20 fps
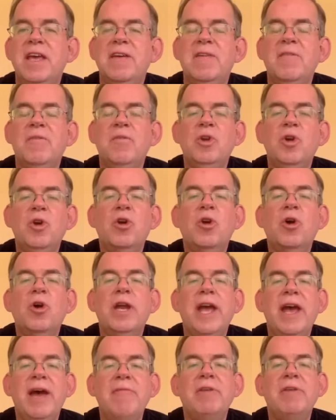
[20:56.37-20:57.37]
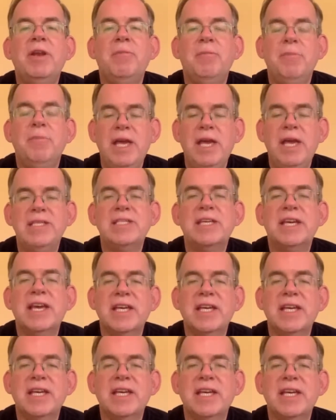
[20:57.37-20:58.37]
you're going to have an amazing
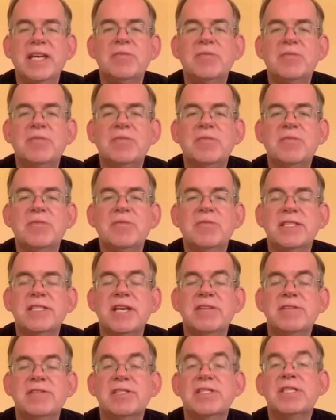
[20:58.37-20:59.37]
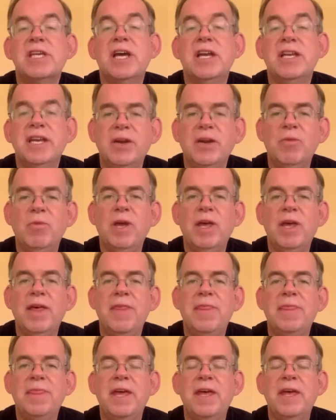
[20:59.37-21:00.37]
experience studying
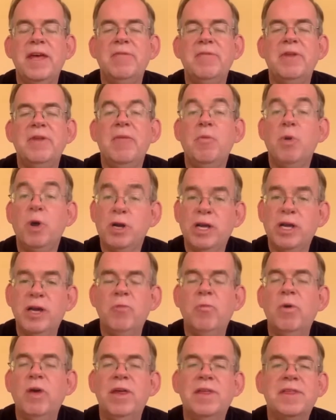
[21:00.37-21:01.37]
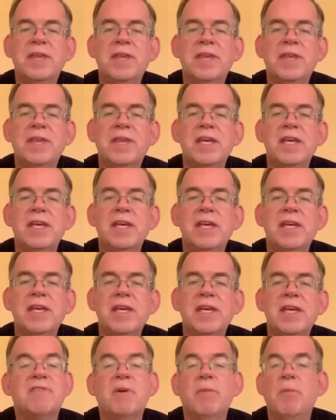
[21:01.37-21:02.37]
with and working with
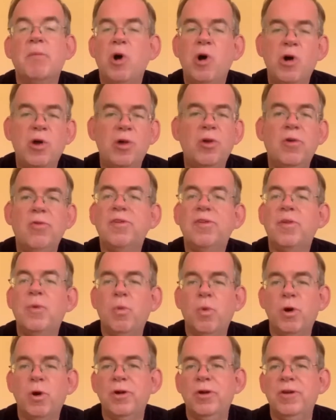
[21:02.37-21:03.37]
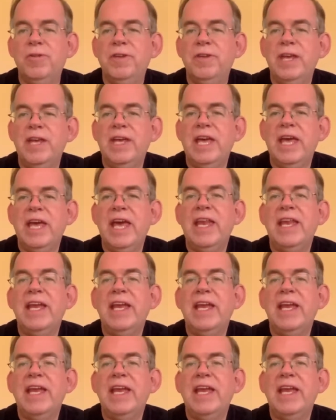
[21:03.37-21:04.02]
students from all over the world. And I